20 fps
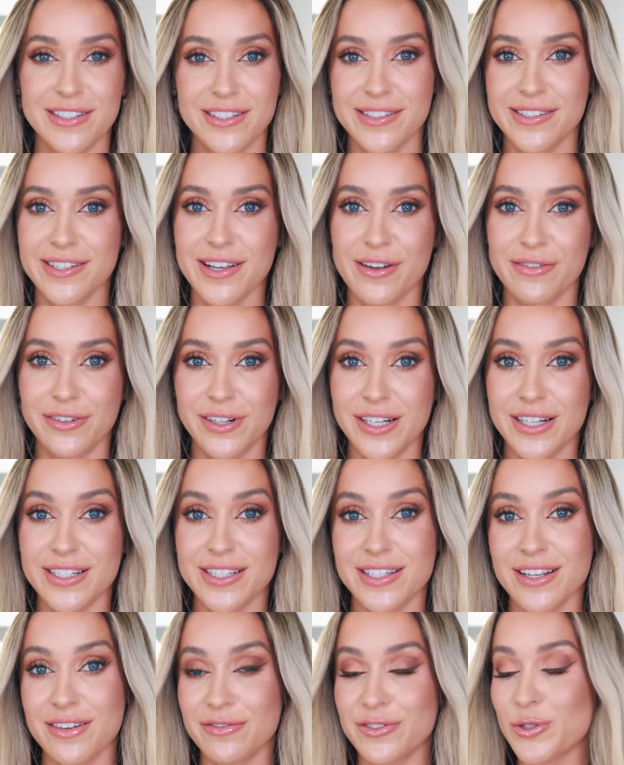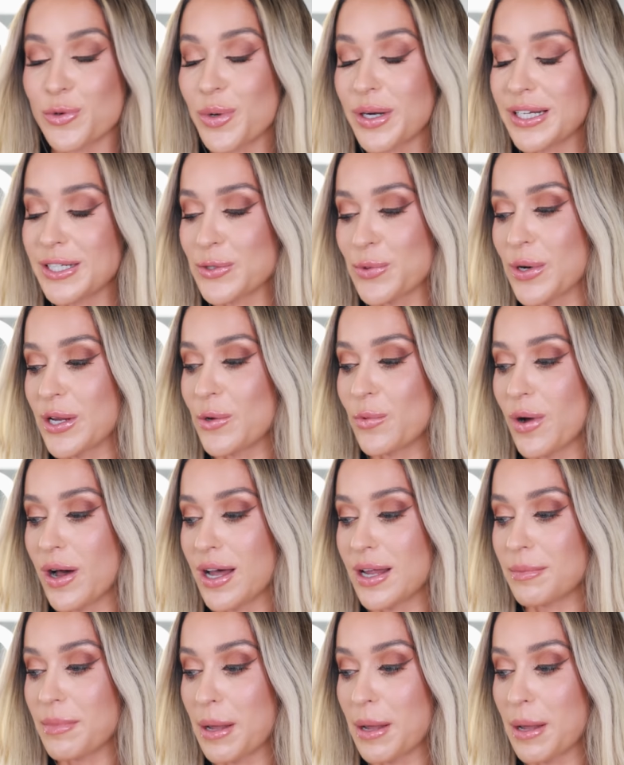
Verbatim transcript: discoveries of twenty twenty-one.